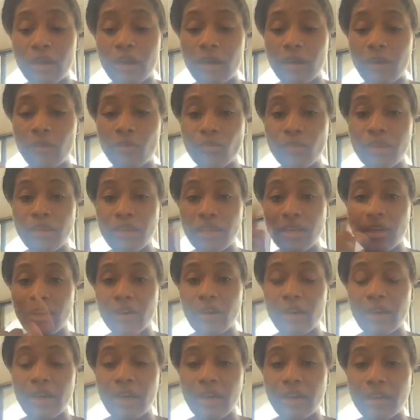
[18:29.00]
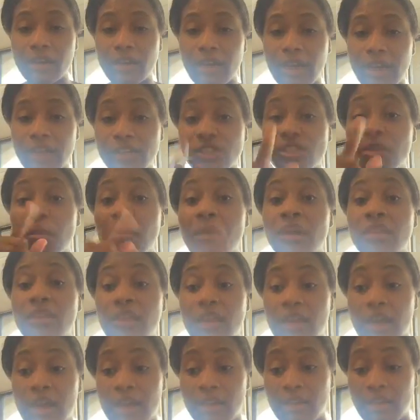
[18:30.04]
um, the year I got engaged, the month
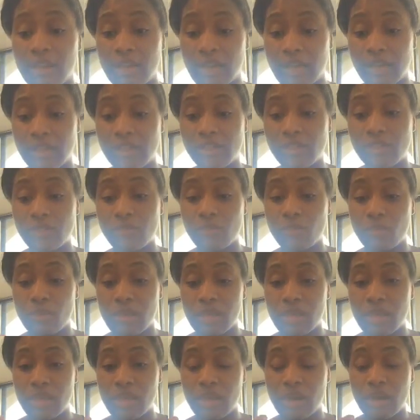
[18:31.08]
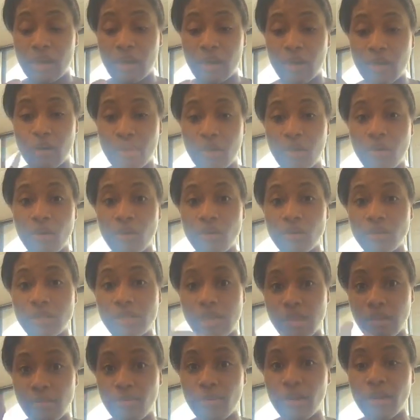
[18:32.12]
I got engaged, we uh, all
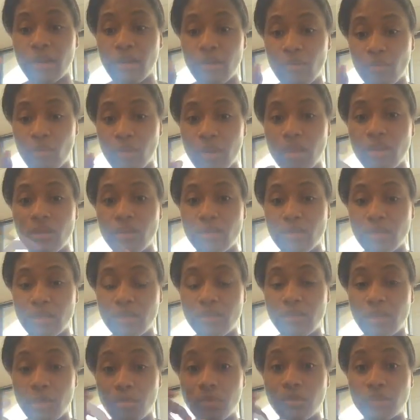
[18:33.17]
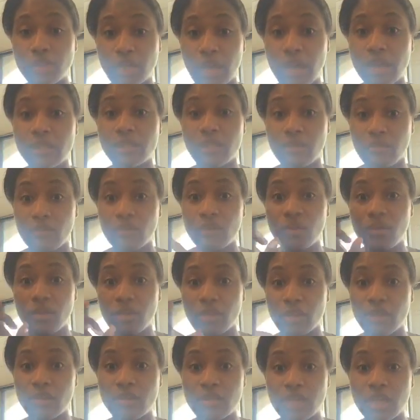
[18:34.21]
celebrated with double shots of Louis
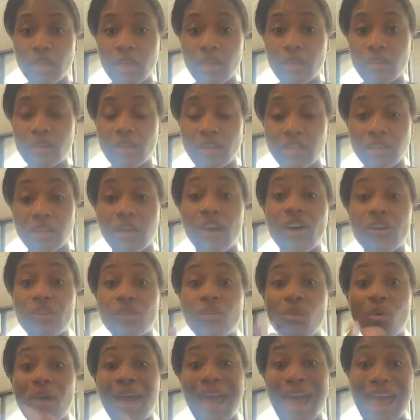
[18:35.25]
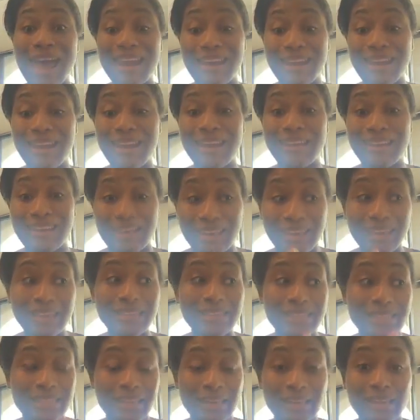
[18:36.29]
the Thirteenth because Uncle had it in
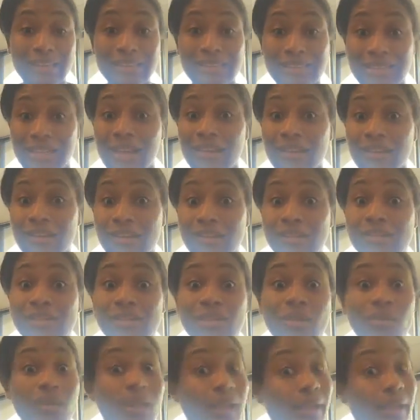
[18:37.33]
his uh, cellar. So